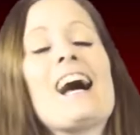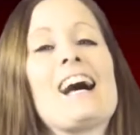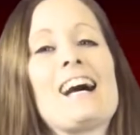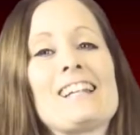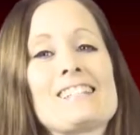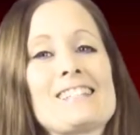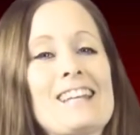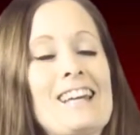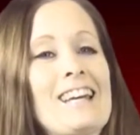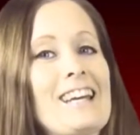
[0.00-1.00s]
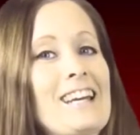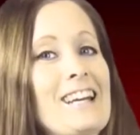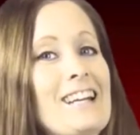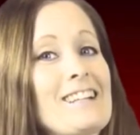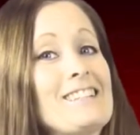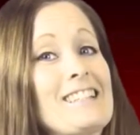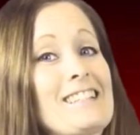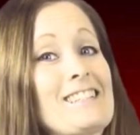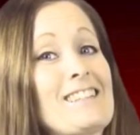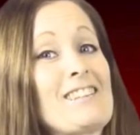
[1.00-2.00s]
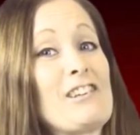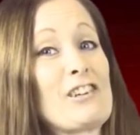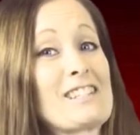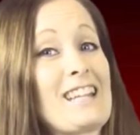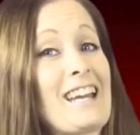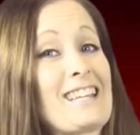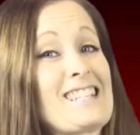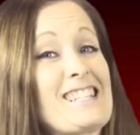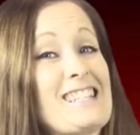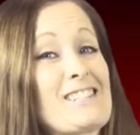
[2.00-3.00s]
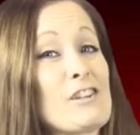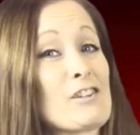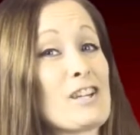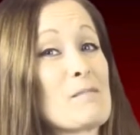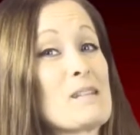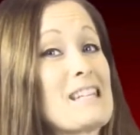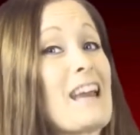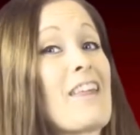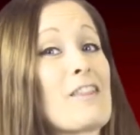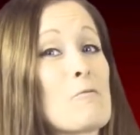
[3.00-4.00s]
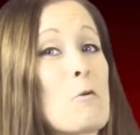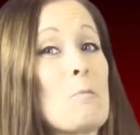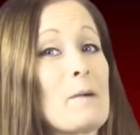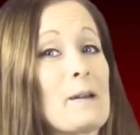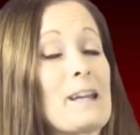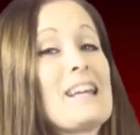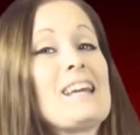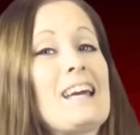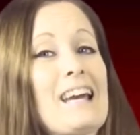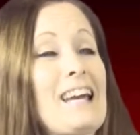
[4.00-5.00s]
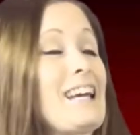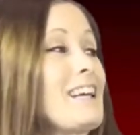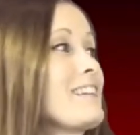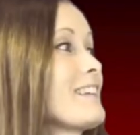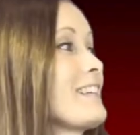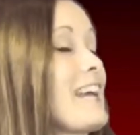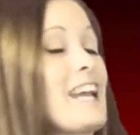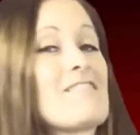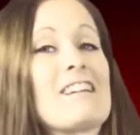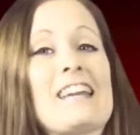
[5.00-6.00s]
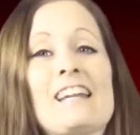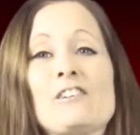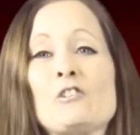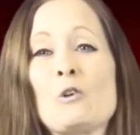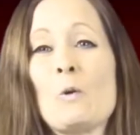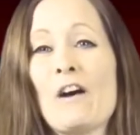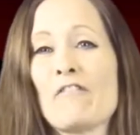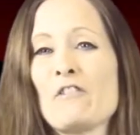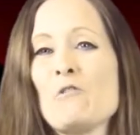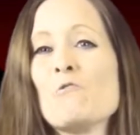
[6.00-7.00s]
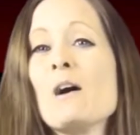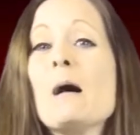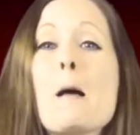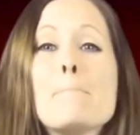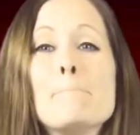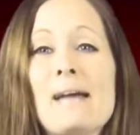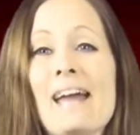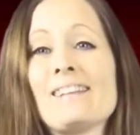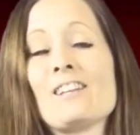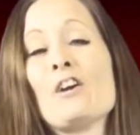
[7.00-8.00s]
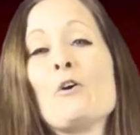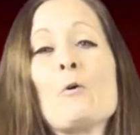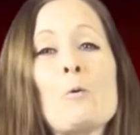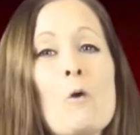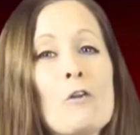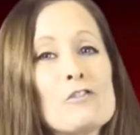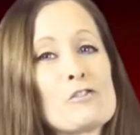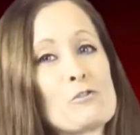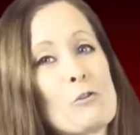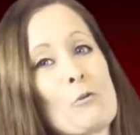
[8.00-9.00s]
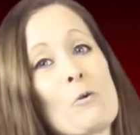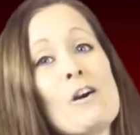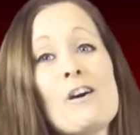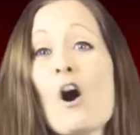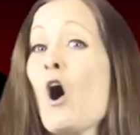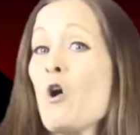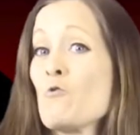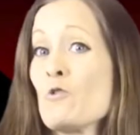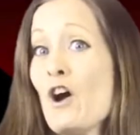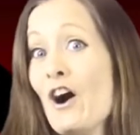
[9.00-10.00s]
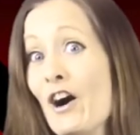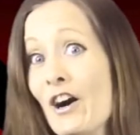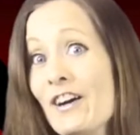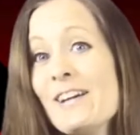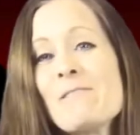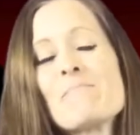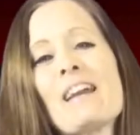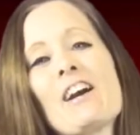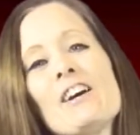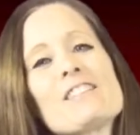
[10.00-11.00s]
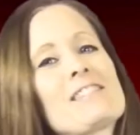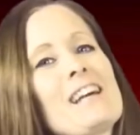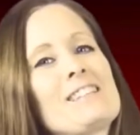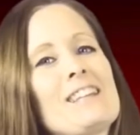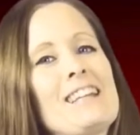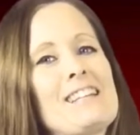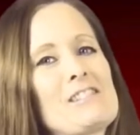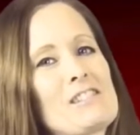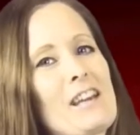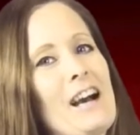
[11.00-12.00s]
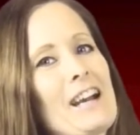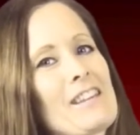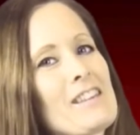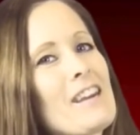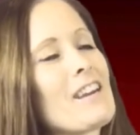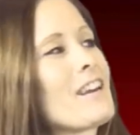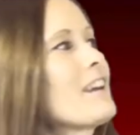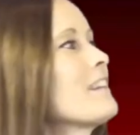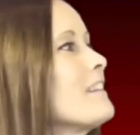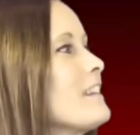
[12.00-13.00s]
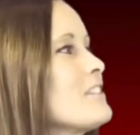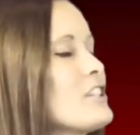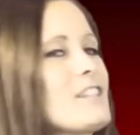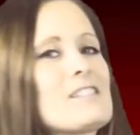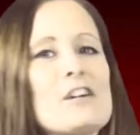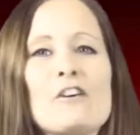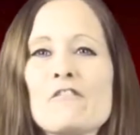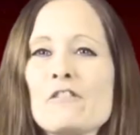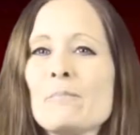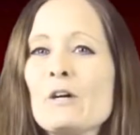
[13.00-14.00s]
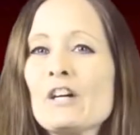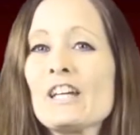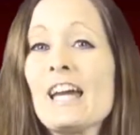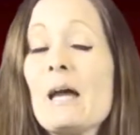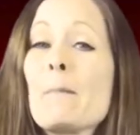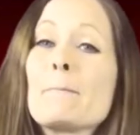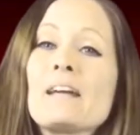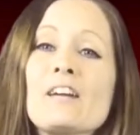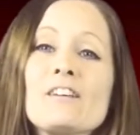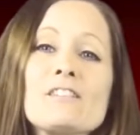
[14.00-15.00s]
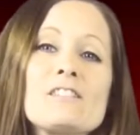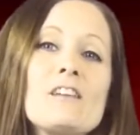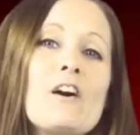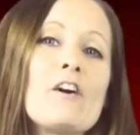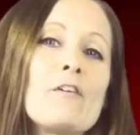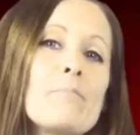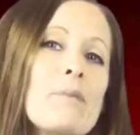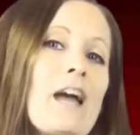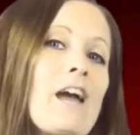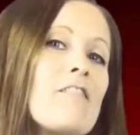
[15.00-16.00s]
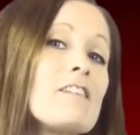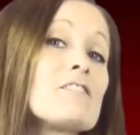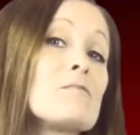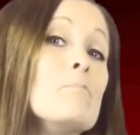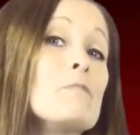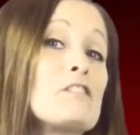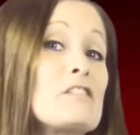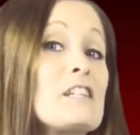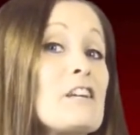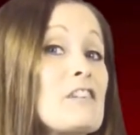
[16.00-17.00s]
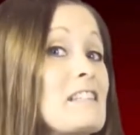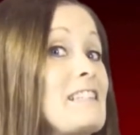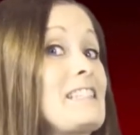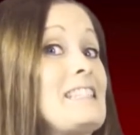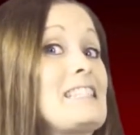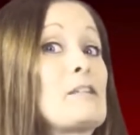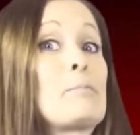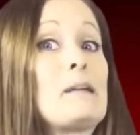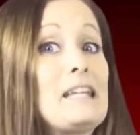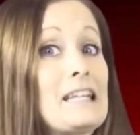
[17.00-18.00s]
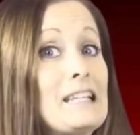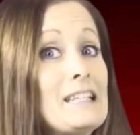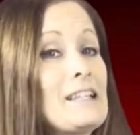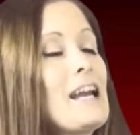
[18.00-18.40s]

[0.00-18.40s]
and uh, it looks like she is not going to be the woman uh, caving in to a few men who wants to own her because that is I think the gist of the book because her parents mysteriously disappear